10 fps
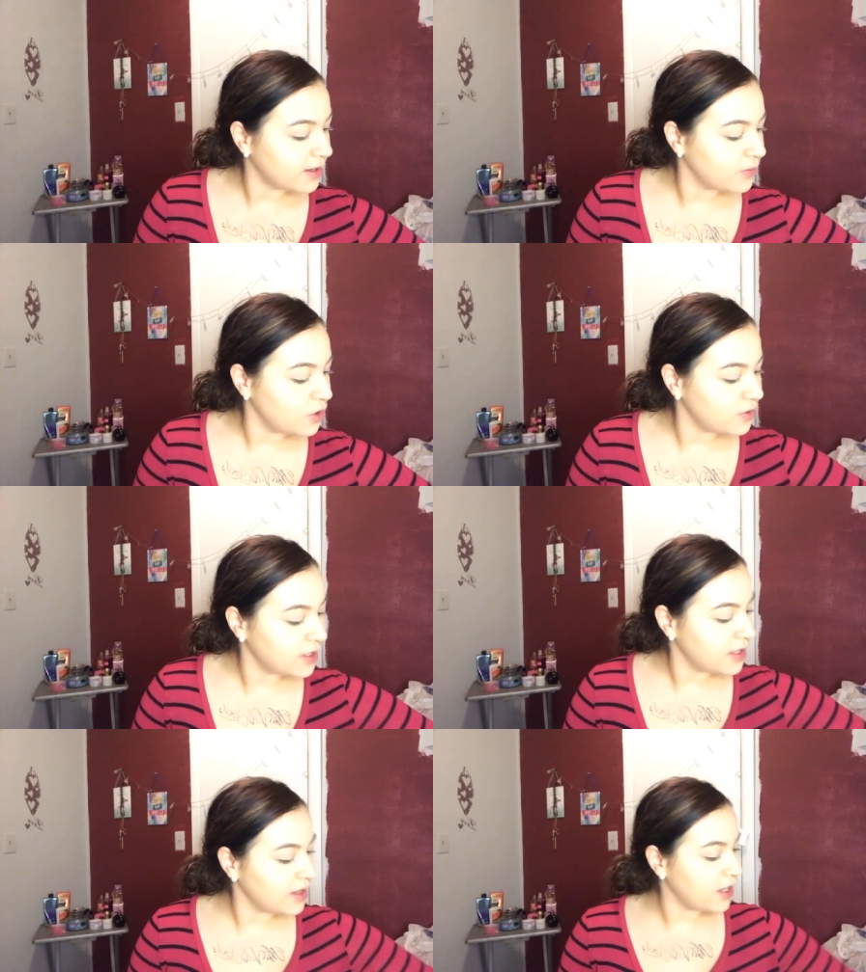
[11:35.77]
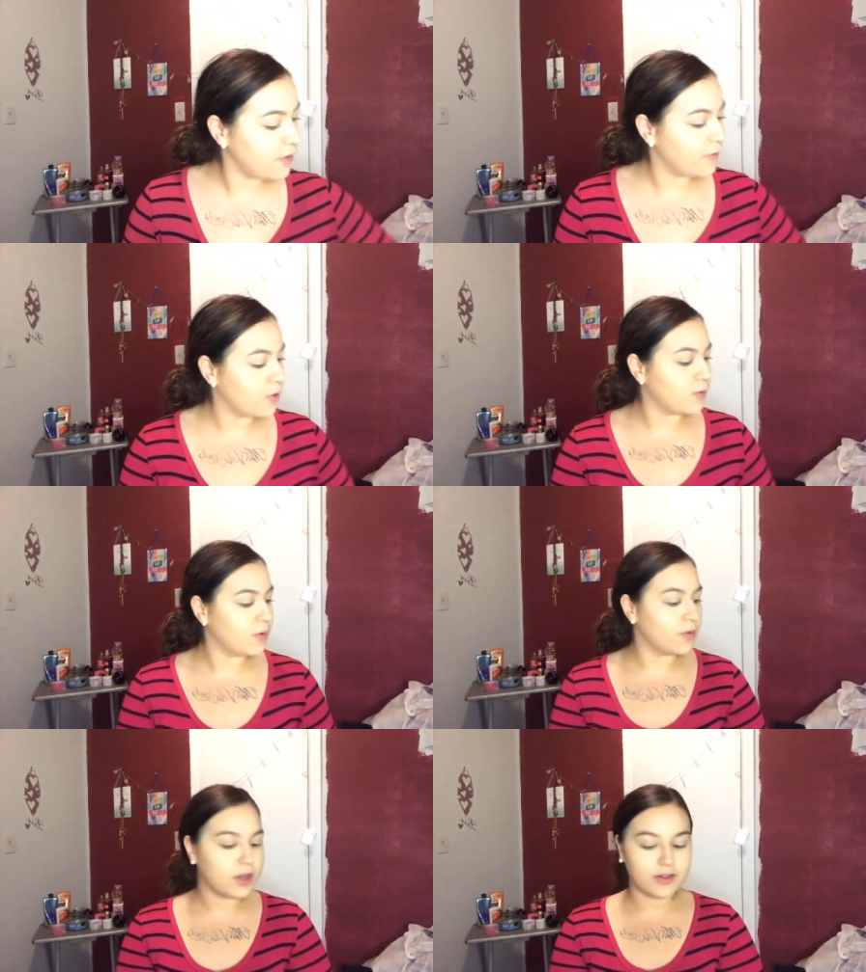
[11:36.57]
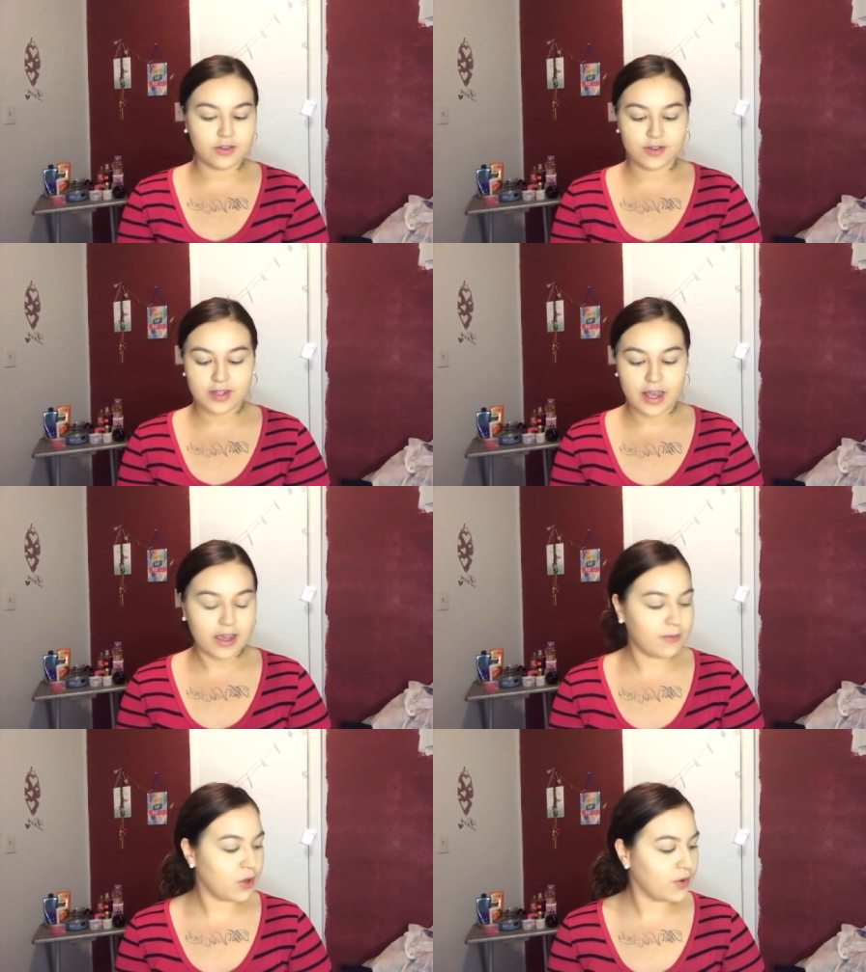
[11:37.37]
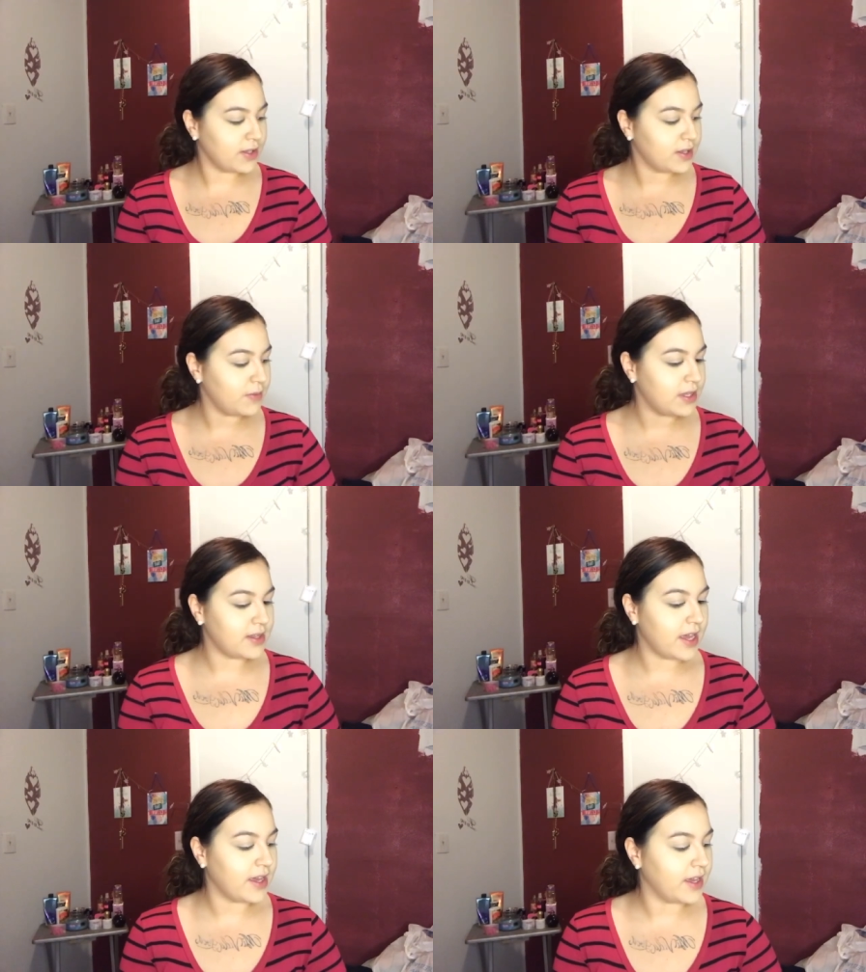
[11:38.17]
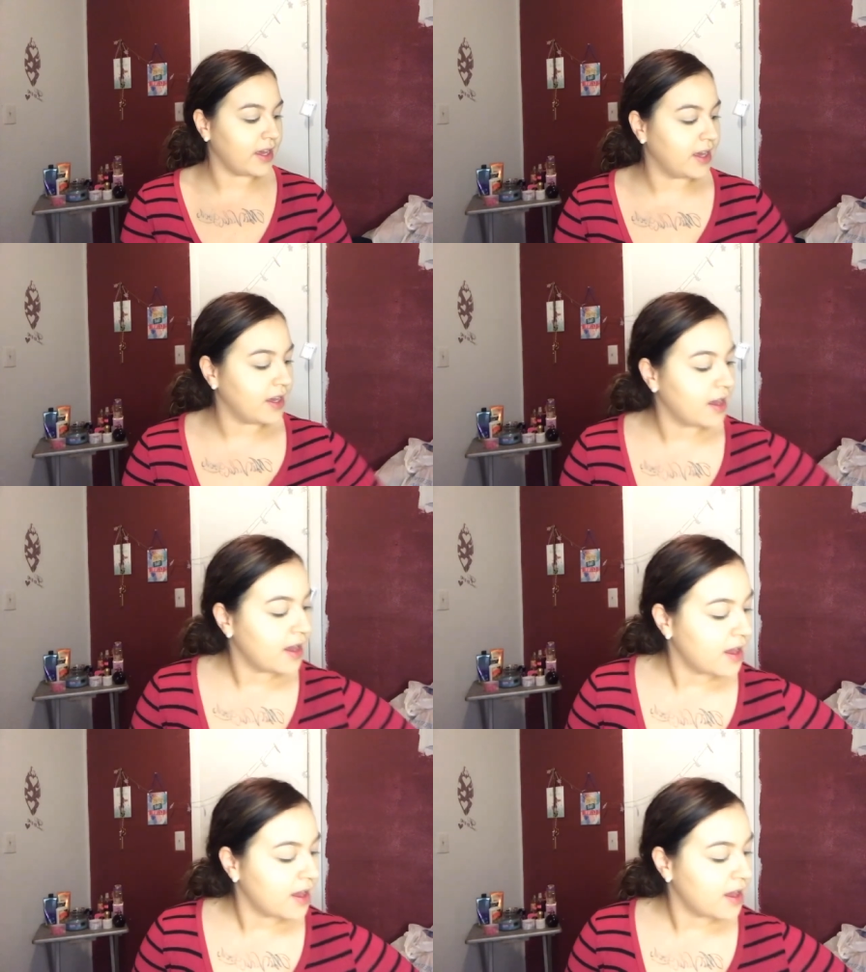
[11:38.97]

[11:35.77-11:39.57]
I'm using the affordable bronzers, I am going to be taking